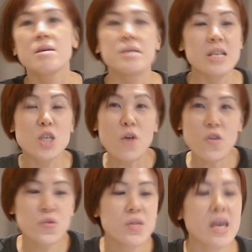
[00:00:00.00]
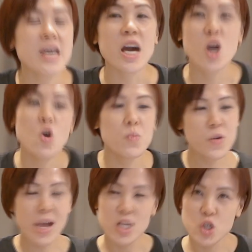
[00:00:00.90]
That's all for today. I hope
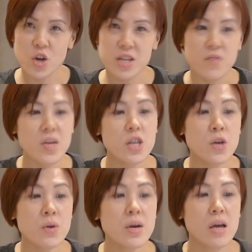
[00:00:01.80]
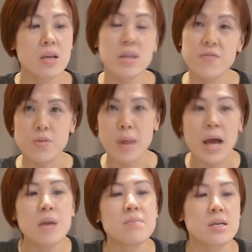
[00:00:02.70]
you enjoyed the video. If you
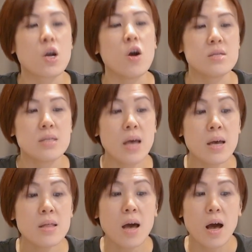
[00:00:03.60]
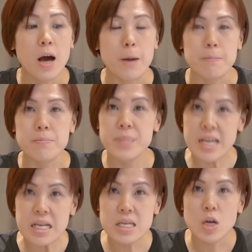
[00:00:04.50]
like my content,
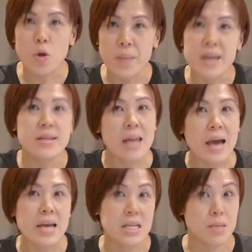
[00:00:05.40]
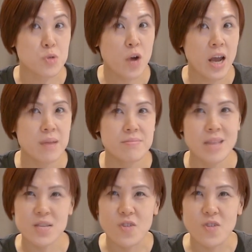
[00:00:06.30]
please comment, like, and subscribe. Thanks for